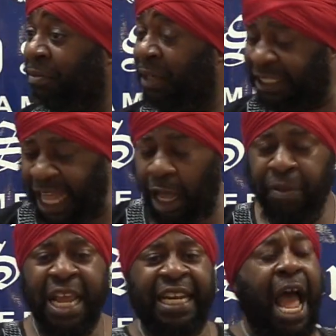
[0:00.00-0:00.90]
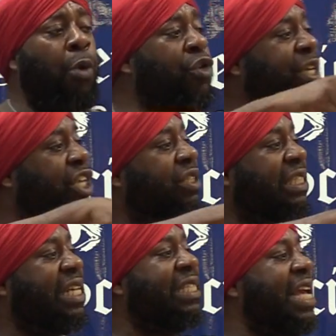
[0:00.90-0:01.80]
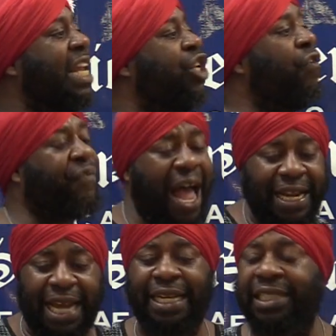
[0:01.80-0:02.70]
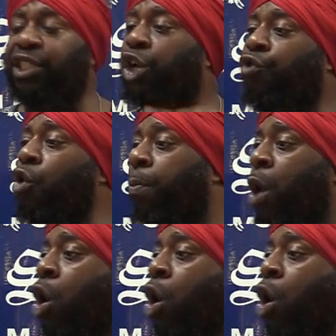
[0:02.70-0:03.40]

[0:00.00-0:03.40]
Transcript: Islam. Now, when you research the sons of Italy, you'll find out that this is a group